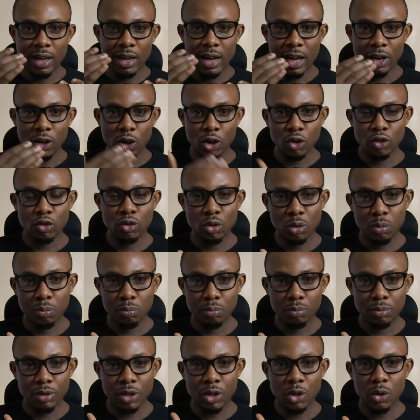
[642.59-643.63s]
and also
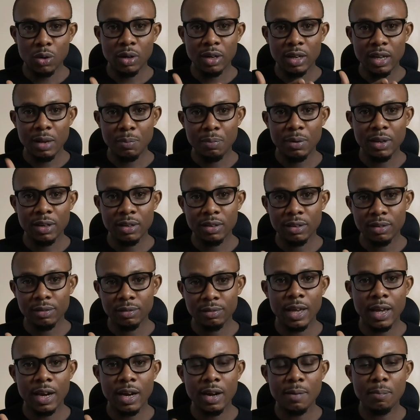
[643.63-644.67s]
keeping
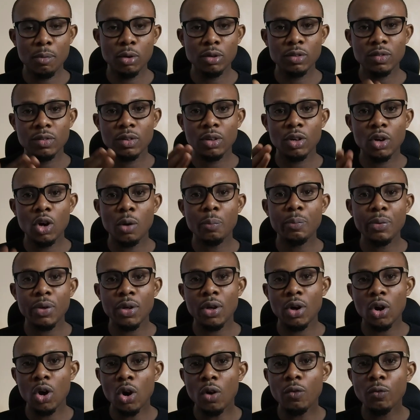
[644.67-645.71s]
a remote
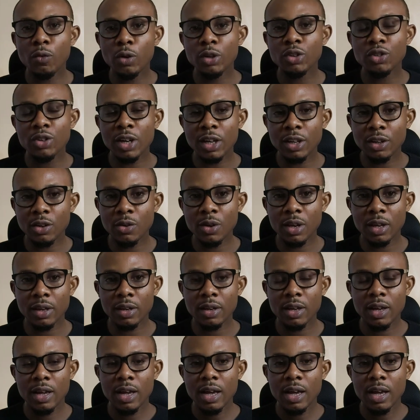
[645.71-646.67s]
copy of what you are doing